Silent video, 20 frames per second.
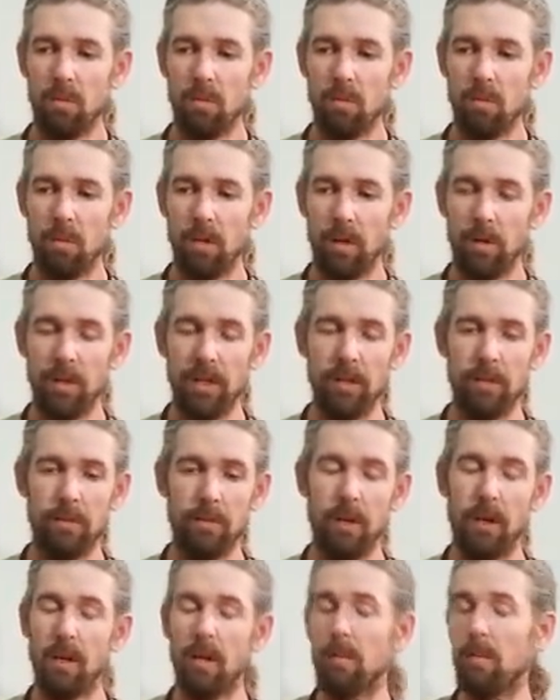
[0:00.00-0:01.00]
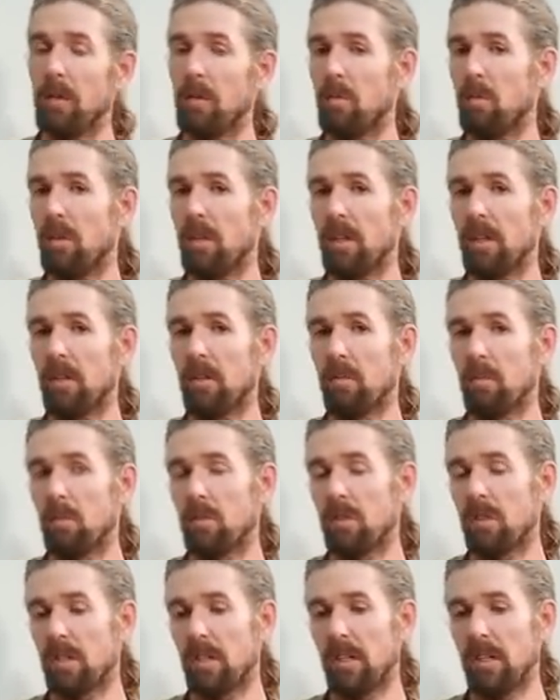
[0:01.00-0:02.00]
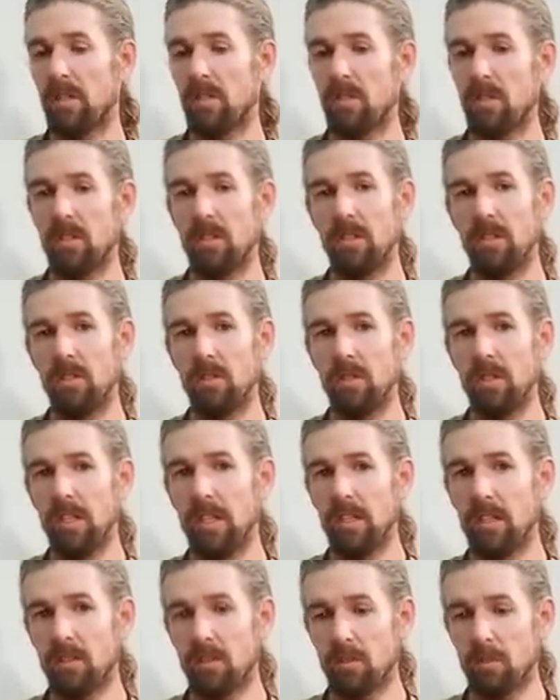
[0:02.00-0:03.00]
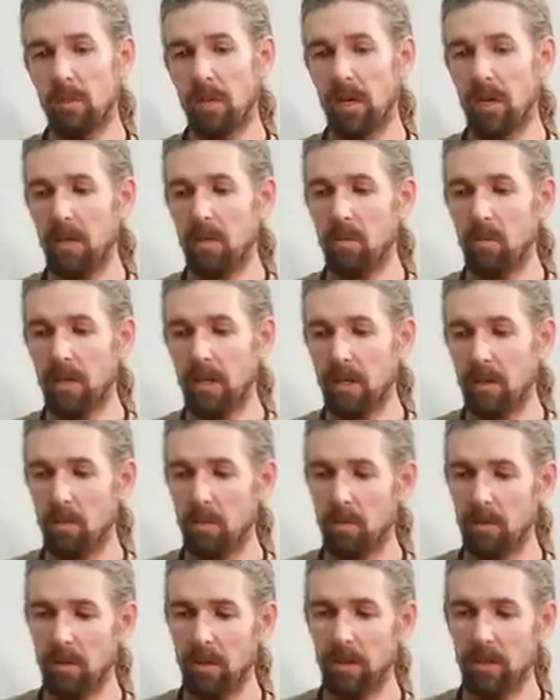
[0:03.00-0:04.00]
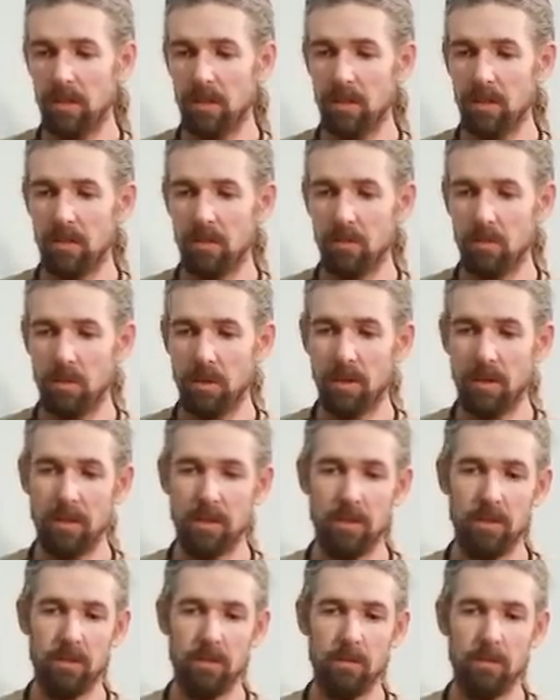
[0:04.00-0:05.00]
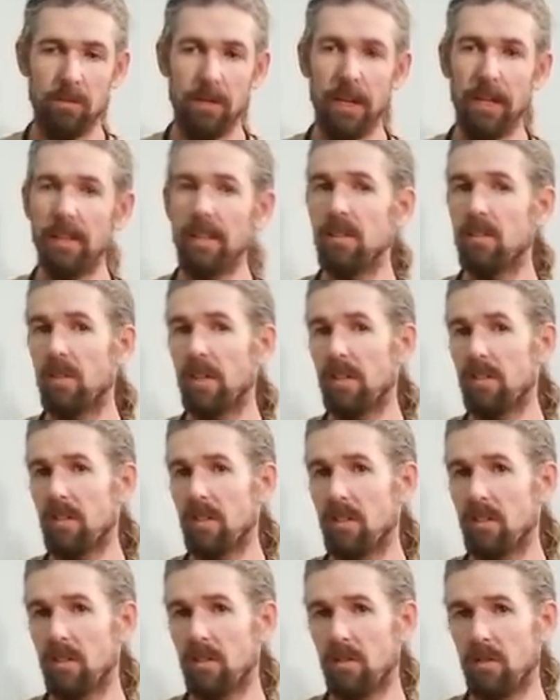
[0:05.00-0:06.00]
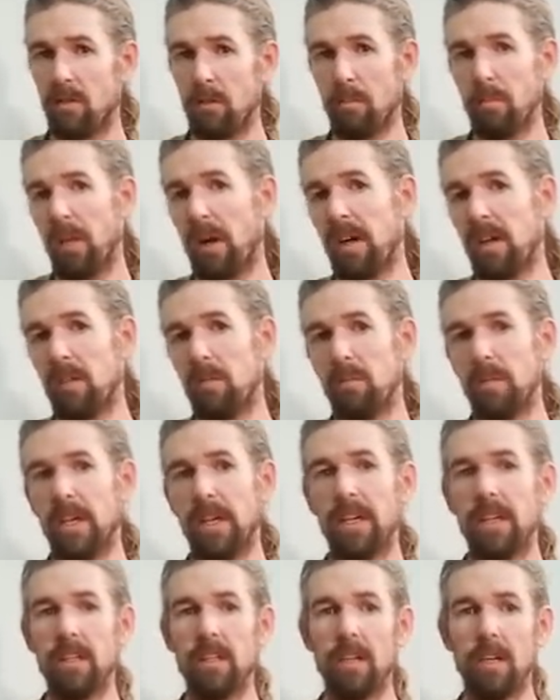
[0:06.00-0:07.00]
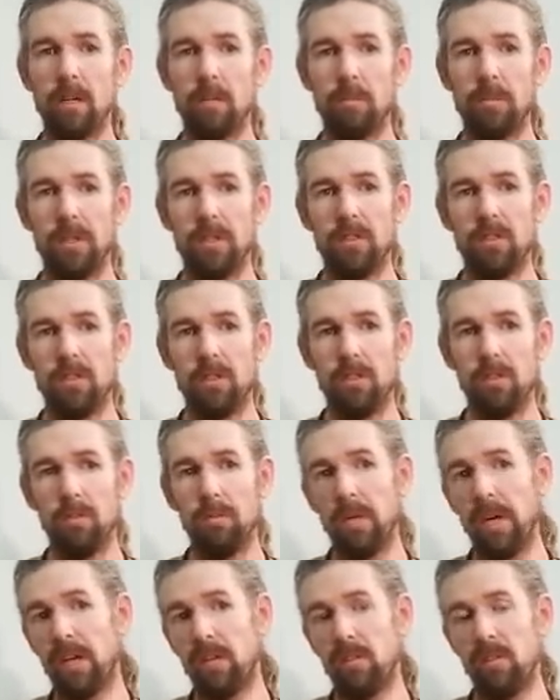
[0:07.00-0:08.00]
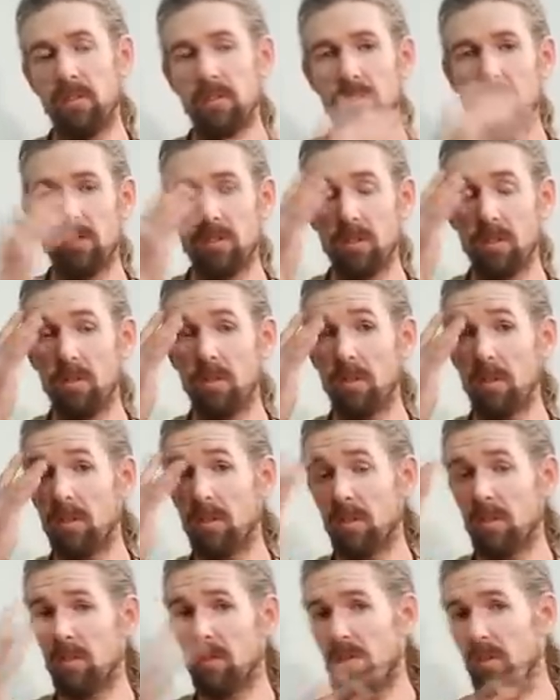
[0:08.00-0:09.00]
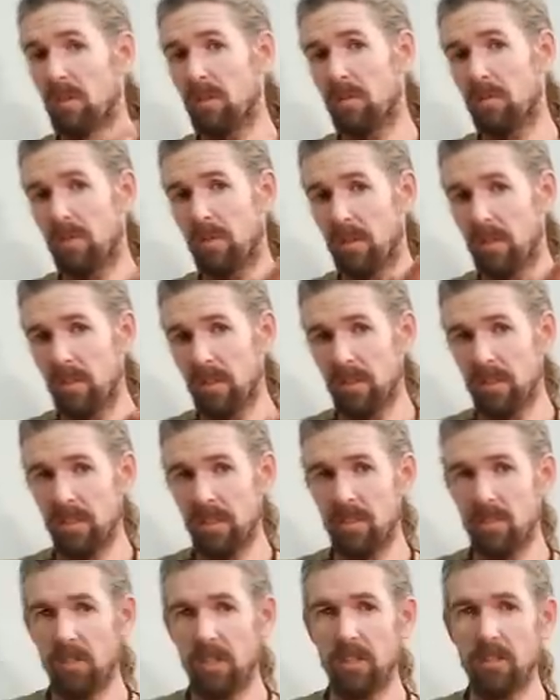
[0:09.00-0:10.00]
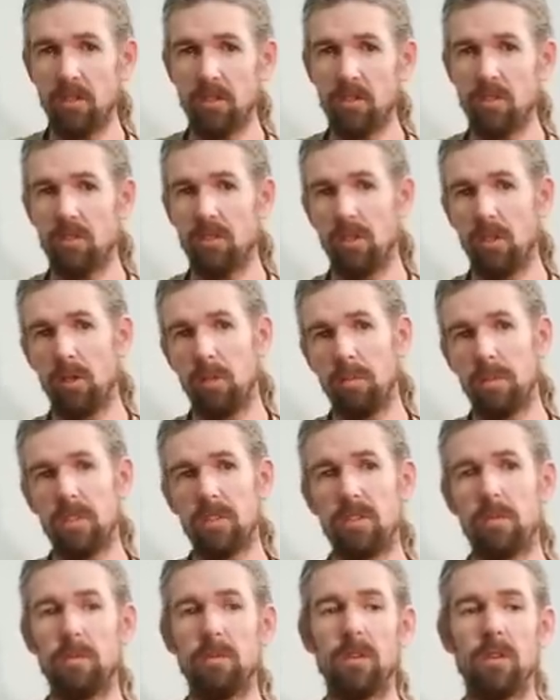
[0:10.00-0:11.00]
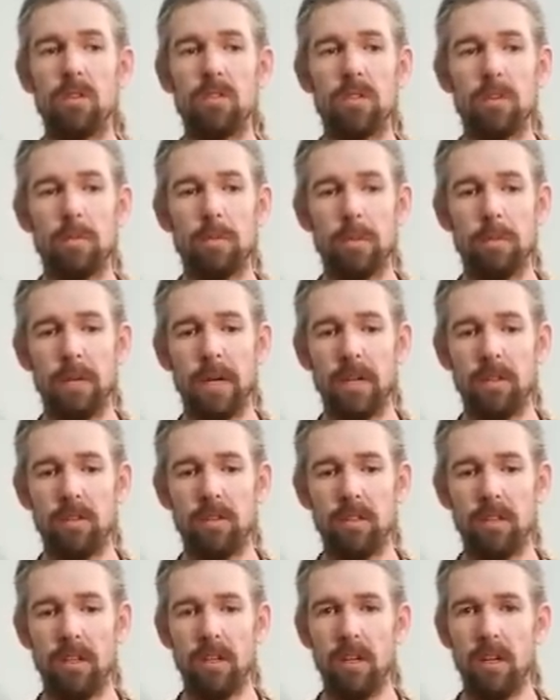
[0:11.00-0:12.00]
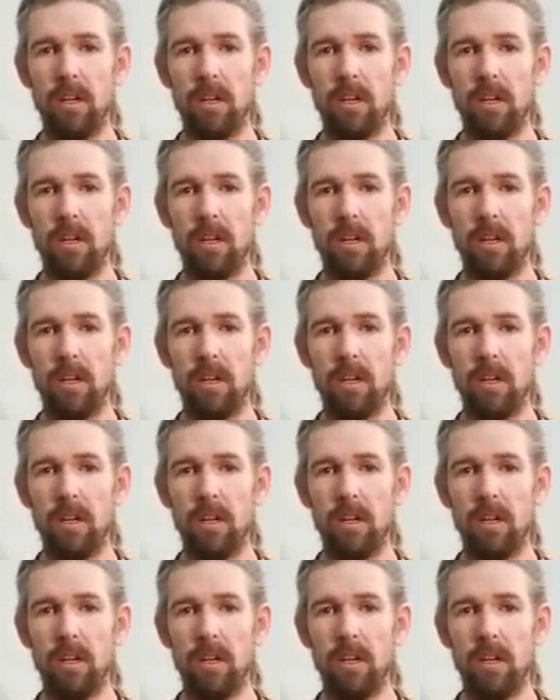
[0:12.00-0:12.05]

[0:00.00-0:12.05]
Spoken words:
Where we farm in Williams is a unique spot where it's where the valley transitions from bottomland up into mountains. So we're sort of on the gentle slope as it goes up the mountain.